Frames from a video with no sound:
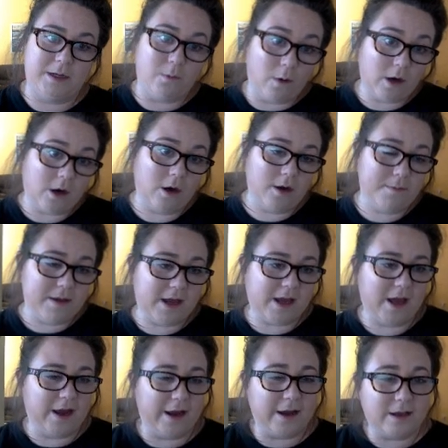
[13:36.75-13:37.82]
in work hard and be
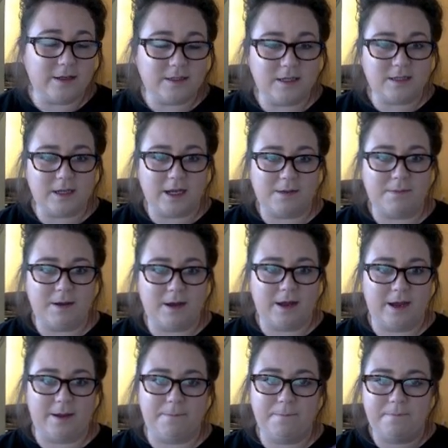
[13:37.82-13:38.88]
kind because it's like
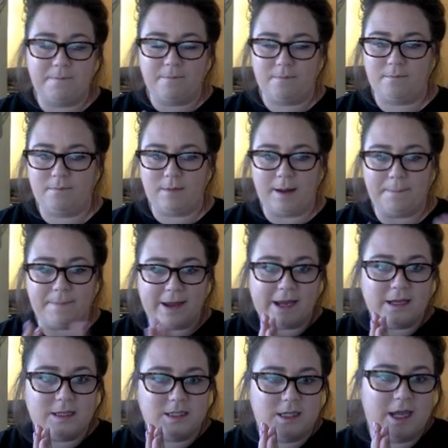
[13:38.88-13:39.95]
my
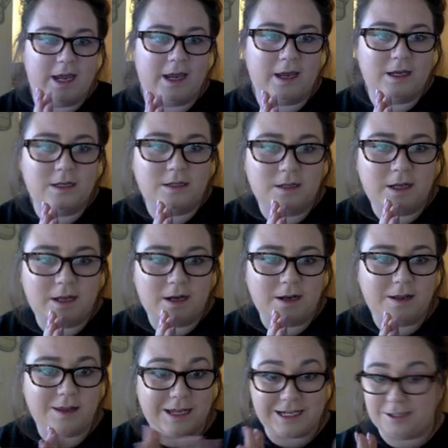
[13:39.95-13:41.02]
biggest thing, and then
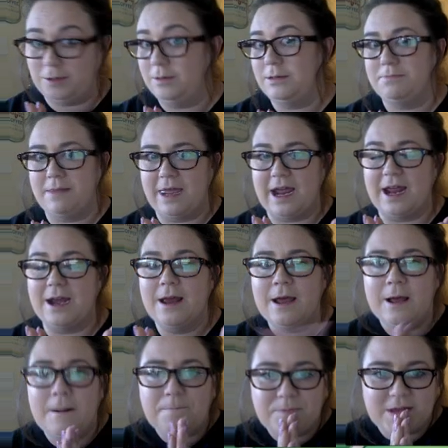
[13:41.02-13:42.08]
this was made.
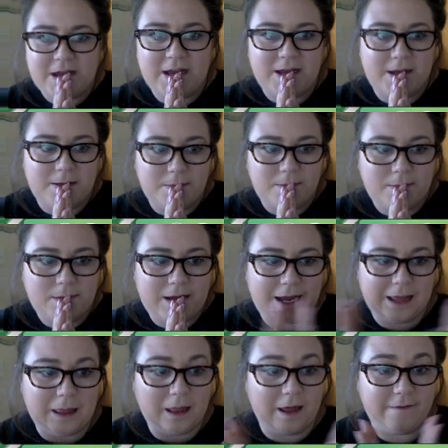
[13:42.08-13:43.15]
I
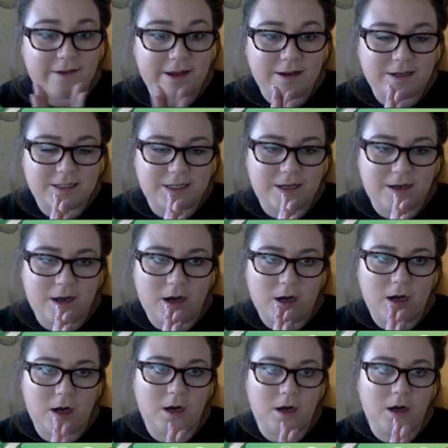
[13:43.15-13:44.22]
love it.
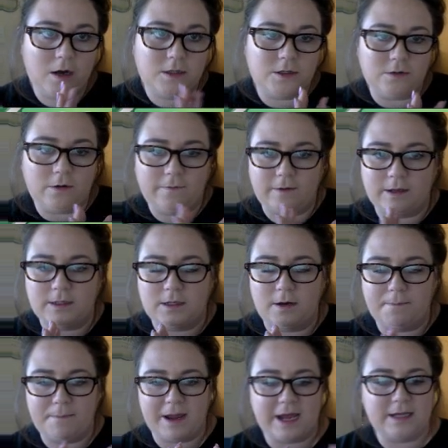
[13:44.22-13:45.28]
Her doodle fonts are
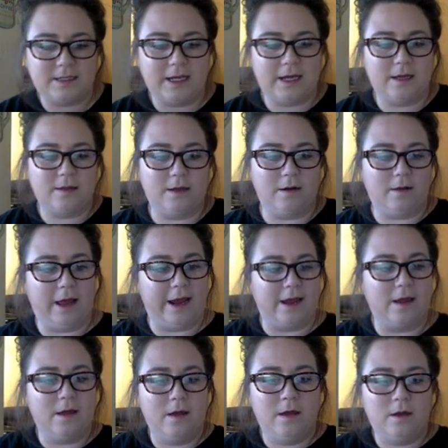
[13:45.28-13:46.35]
amazing. They're like
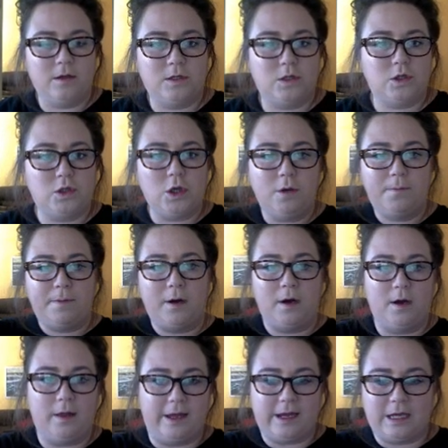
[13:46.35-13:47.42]

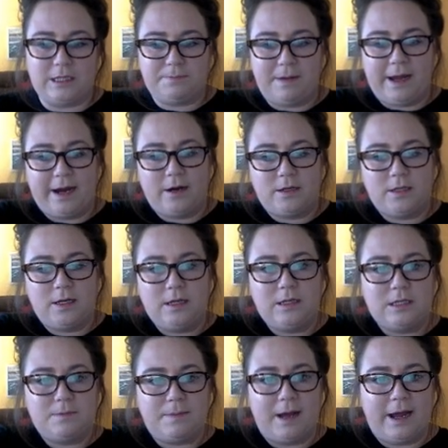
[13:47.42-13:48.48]
super like aspire to
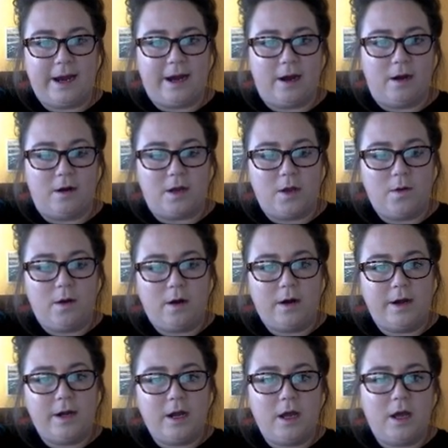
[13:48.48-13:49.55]
inspire, you are
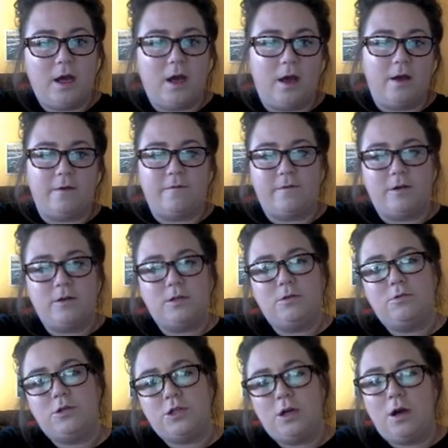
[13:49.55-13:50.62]
enough, you're so
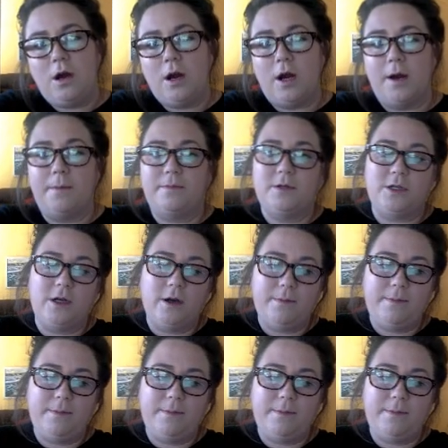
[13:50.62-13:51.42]
sharp, do your